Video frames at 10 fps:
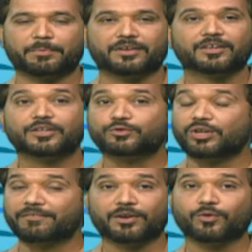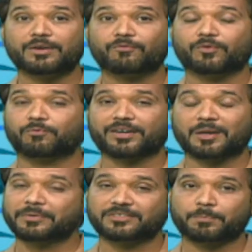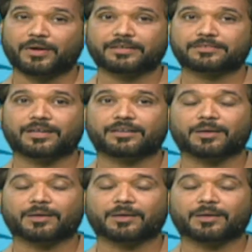I mean, you never know what happens in Pakistan.